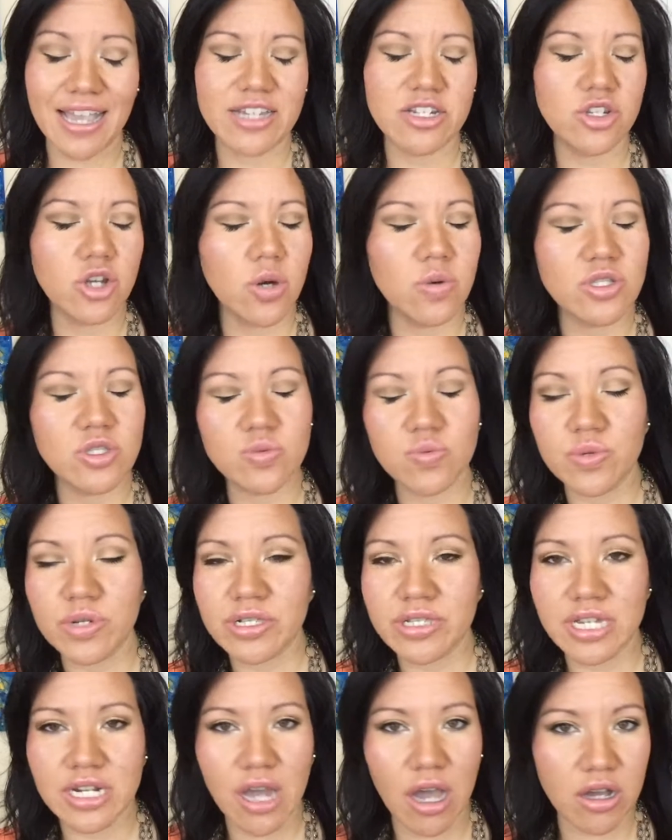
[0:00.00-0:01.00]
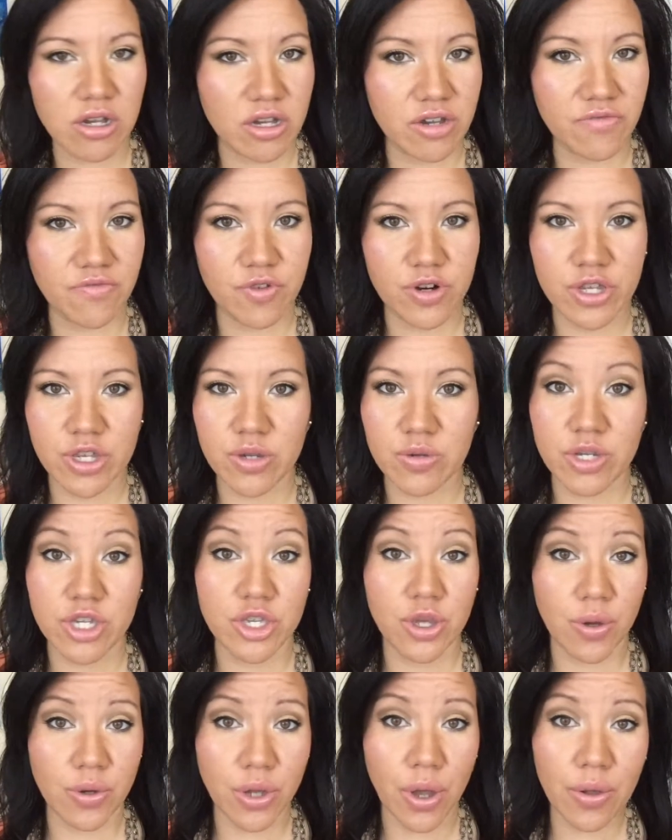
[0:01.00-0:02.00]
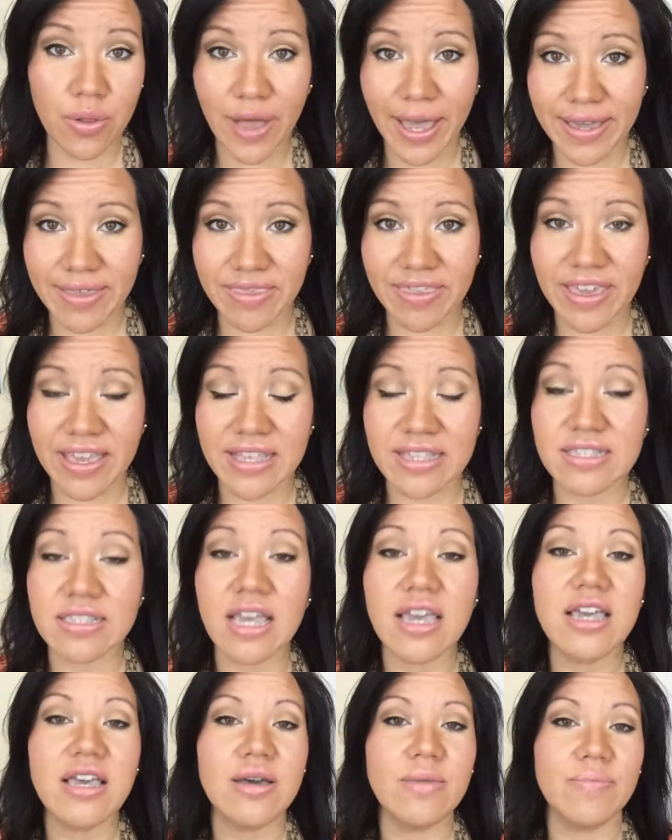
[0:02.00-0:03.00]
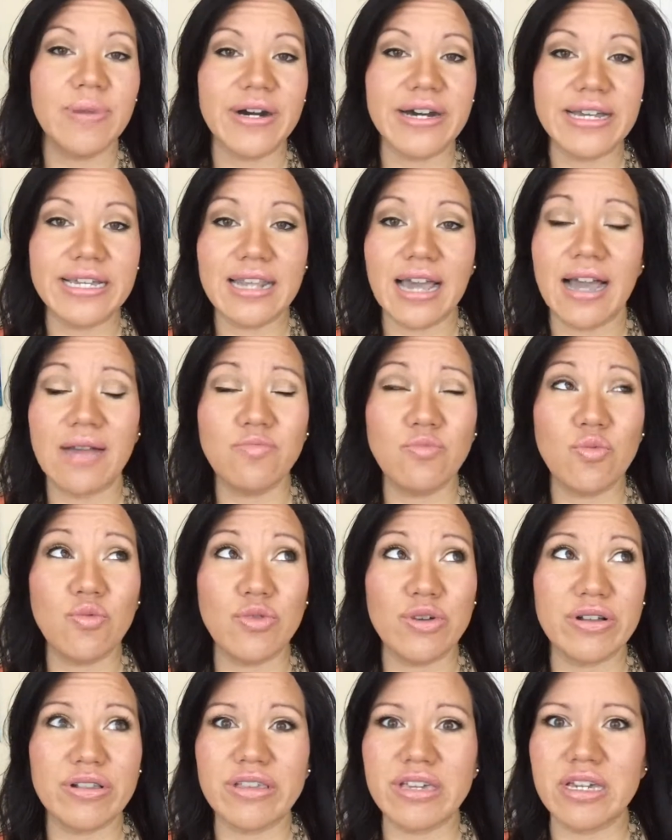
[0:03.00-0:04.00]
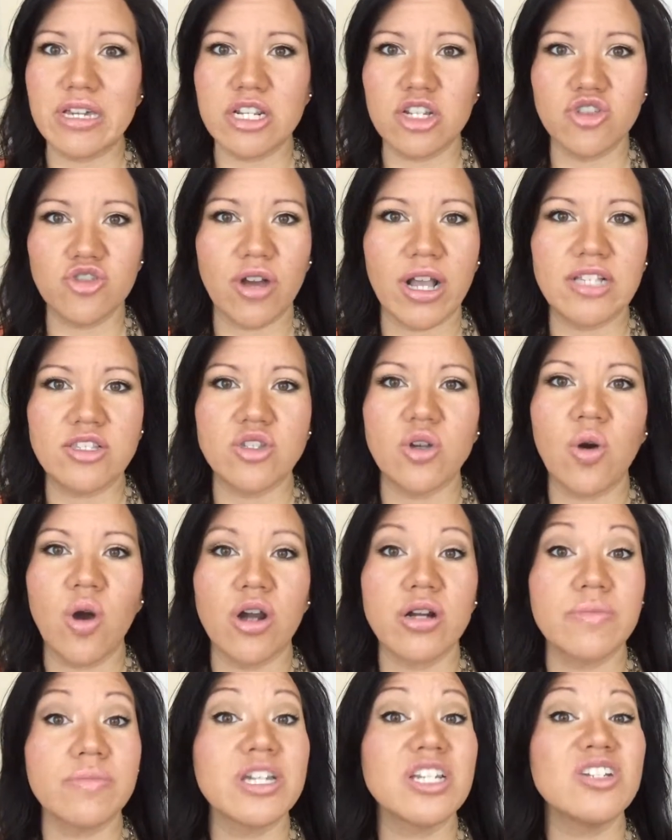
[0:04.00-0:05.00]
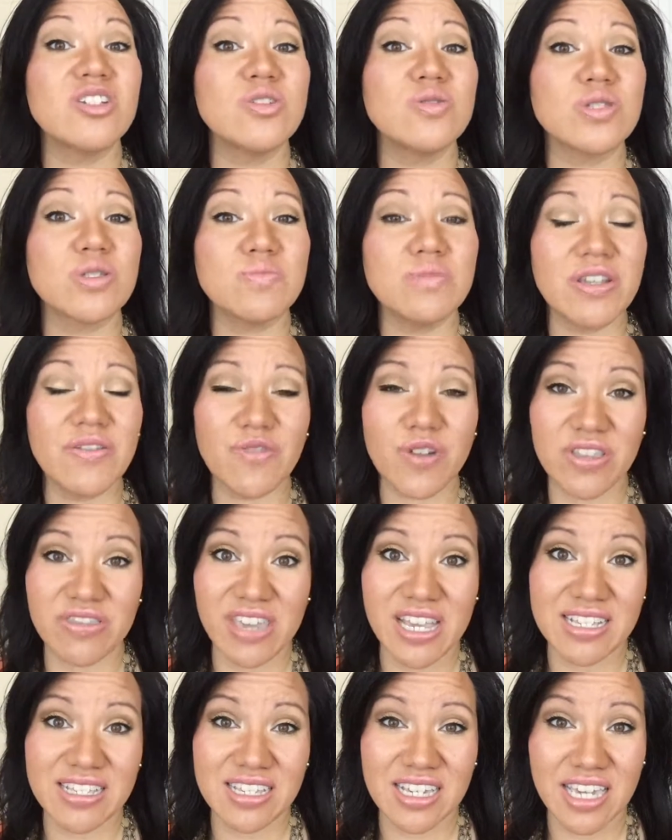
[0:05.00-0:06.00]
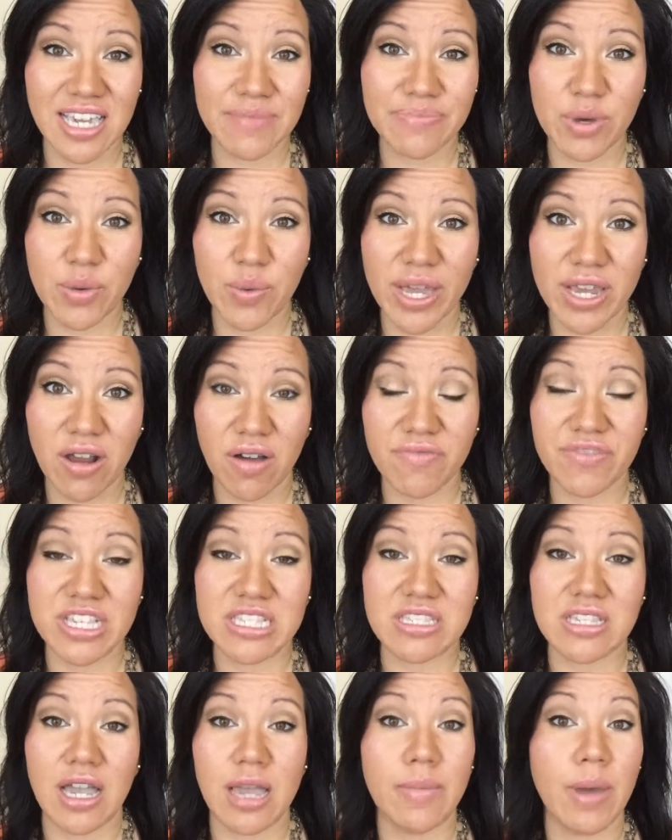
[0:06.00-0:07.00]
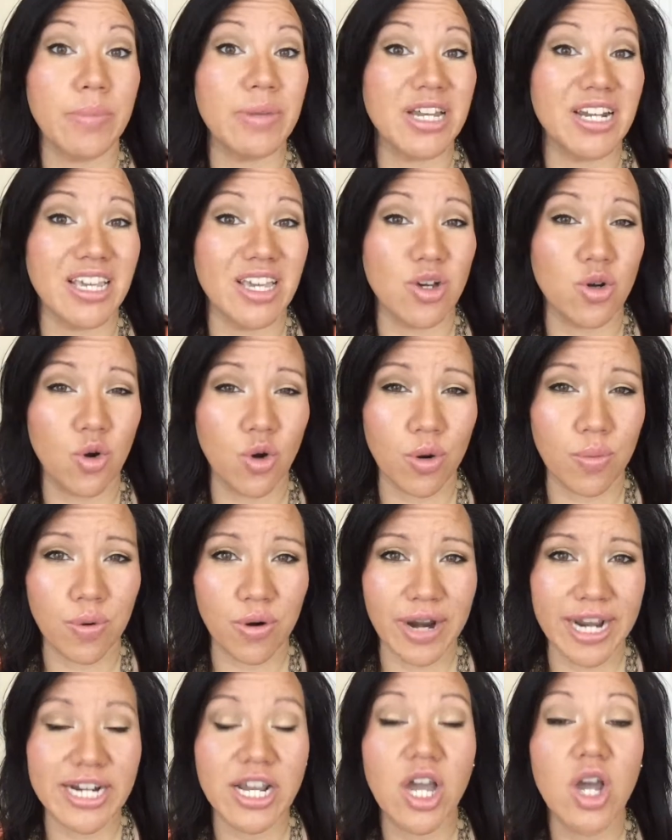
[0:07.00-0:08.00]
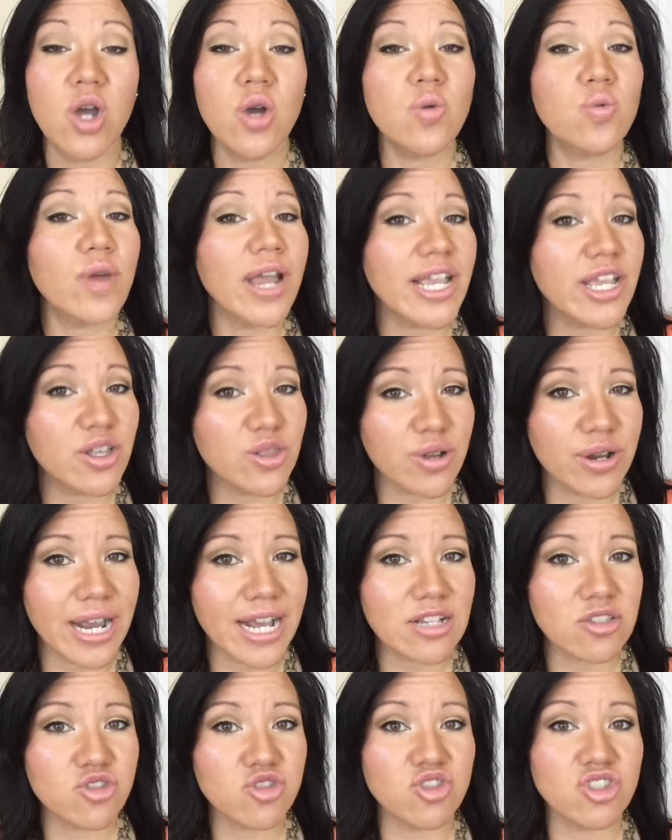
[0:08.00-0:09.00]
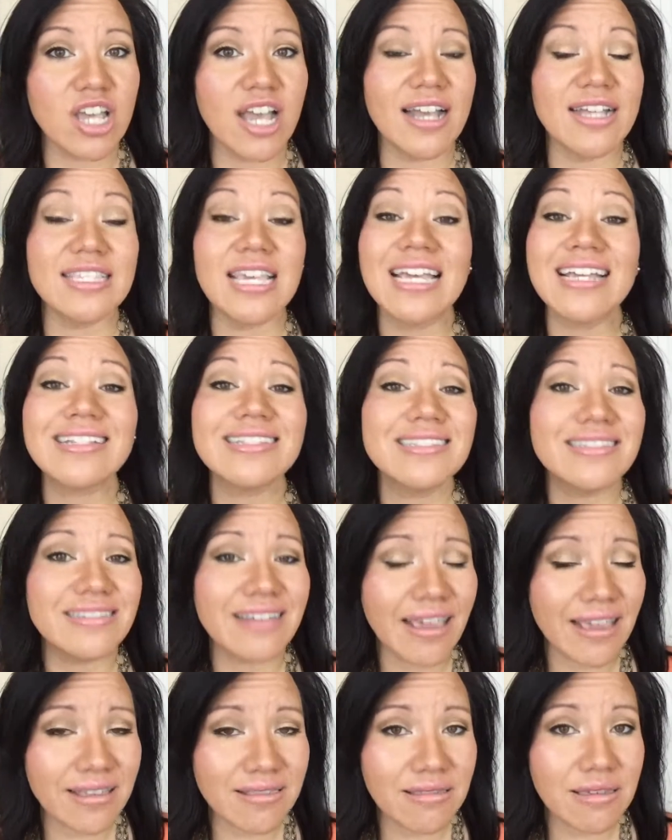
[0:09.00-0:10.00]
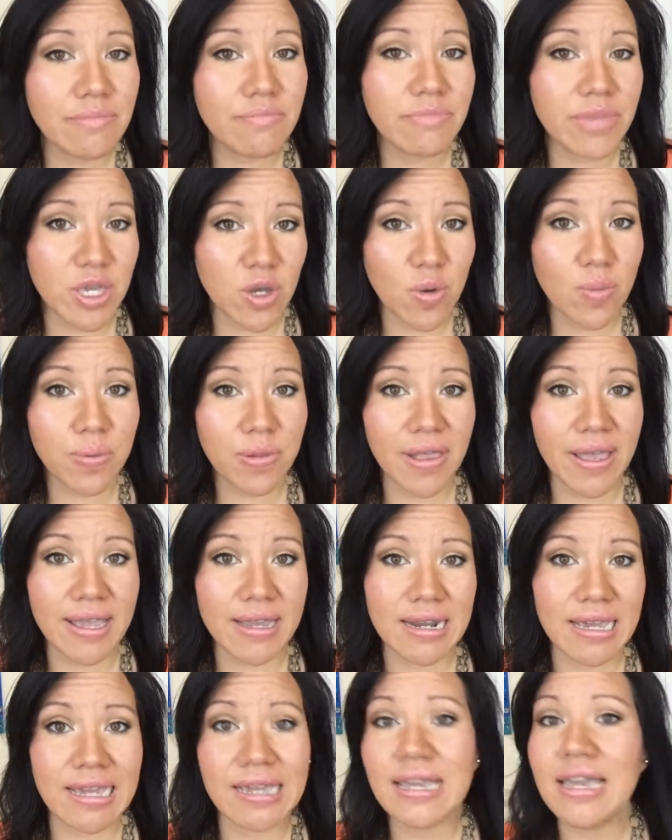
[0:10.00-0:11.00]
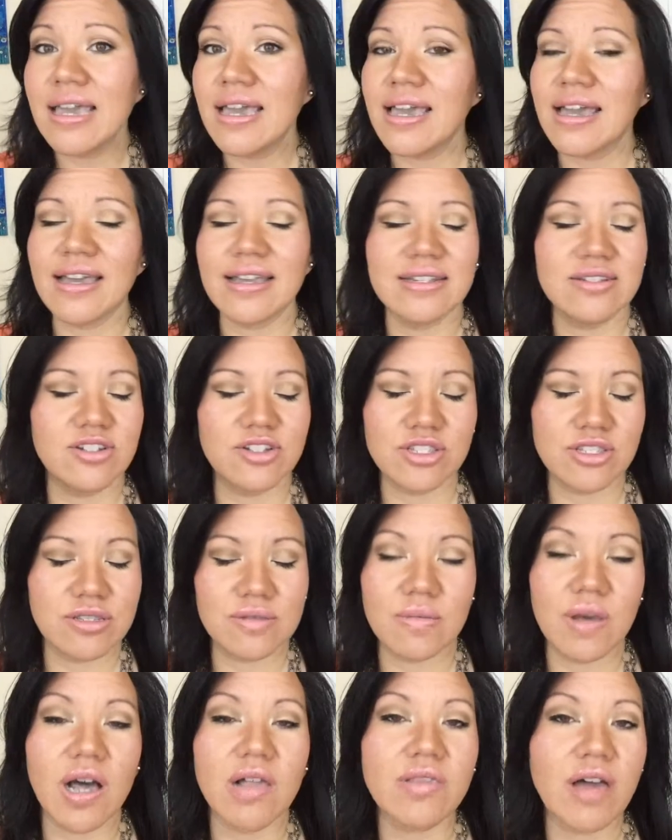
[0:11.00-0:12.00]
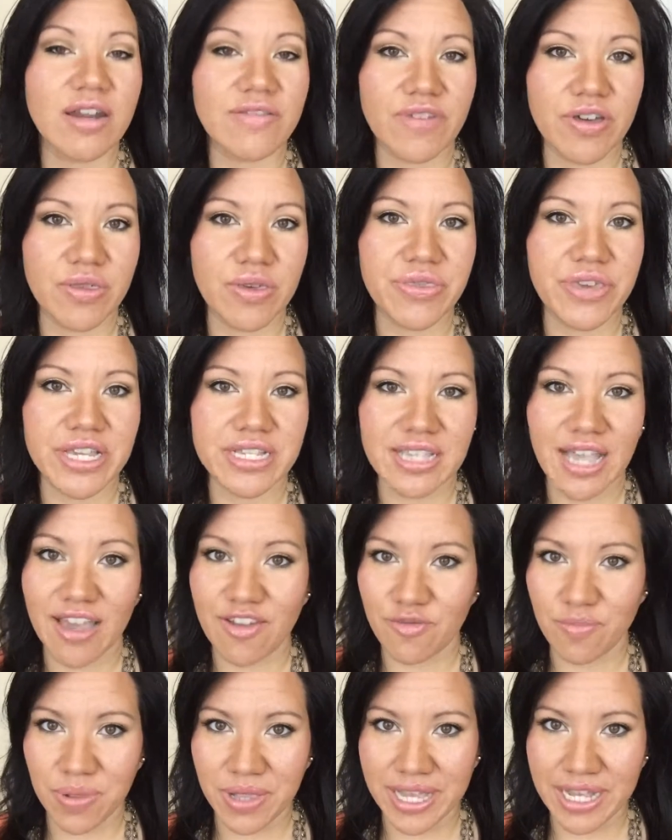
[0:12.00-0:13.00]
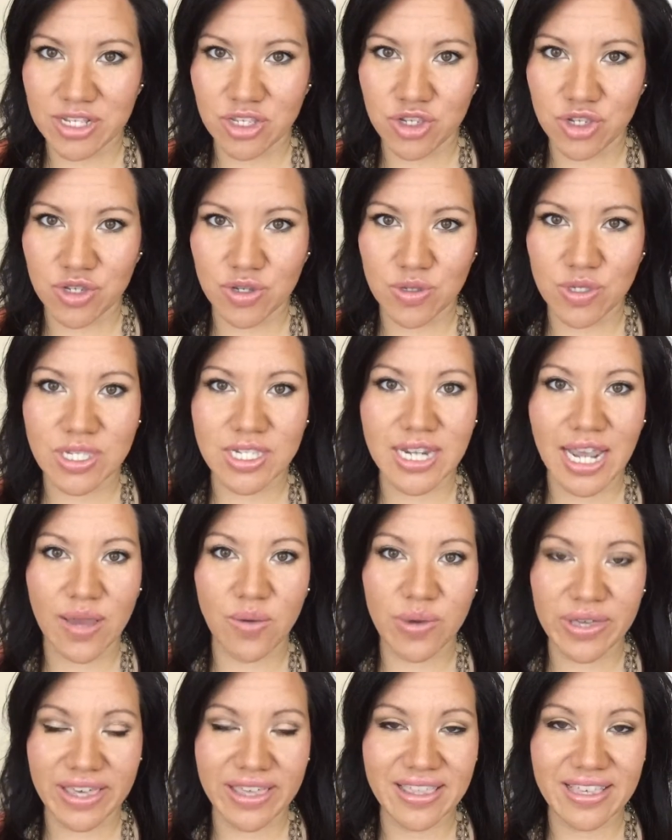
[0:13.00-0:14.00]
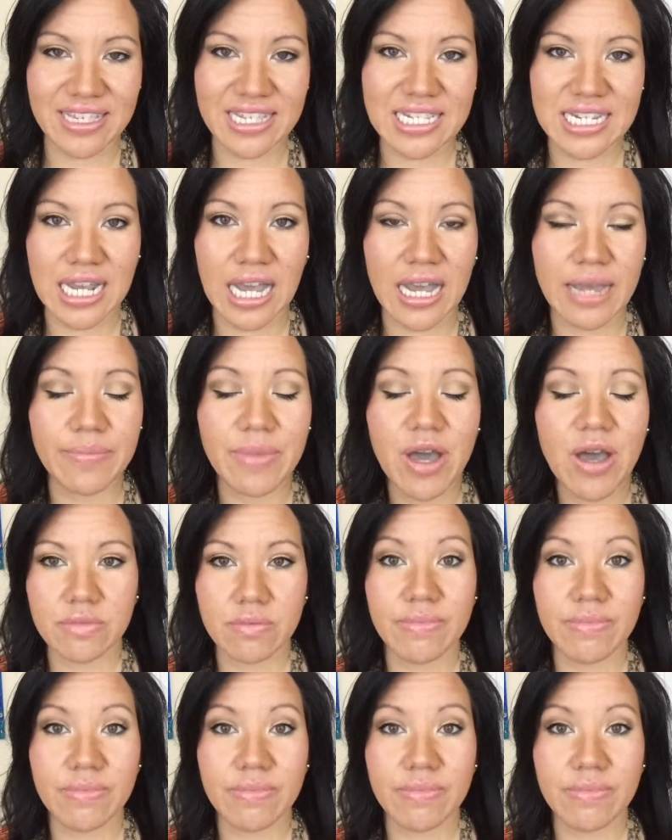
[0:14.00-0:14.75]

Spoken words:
I know it's really not good for you to yo-yo like this, but I'm really gonna try so hard. I'm gonna do some different things to keep the weight off this time. I'm gonna incorporate regular exercise, daily meal planning, and just a lot of other things I have planned to stay with it this time.